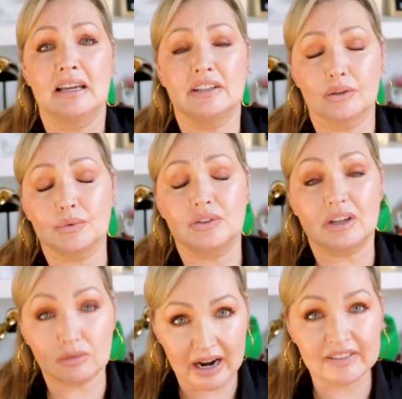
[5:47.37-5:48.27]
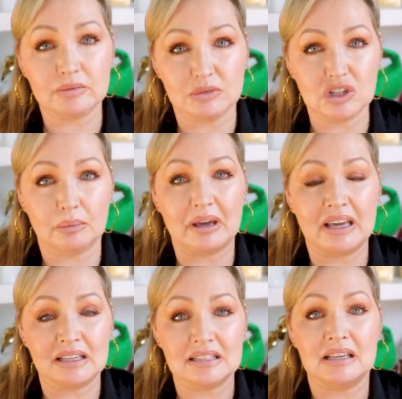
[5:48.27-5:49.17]
you know, the craftsmanship
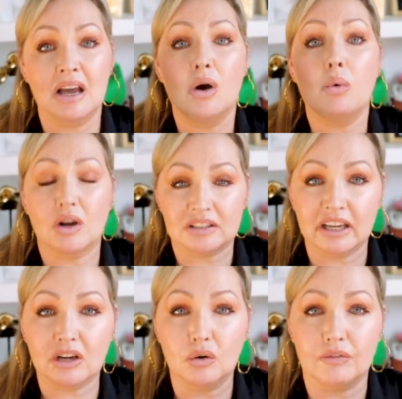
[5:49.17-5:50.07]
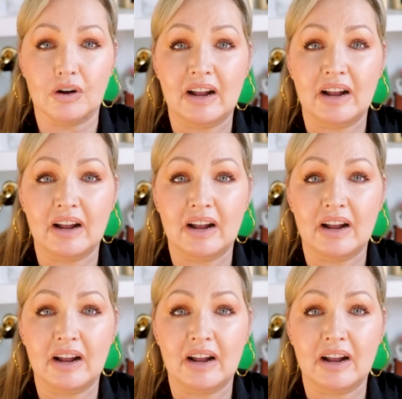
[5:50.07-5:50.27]
is what they go for.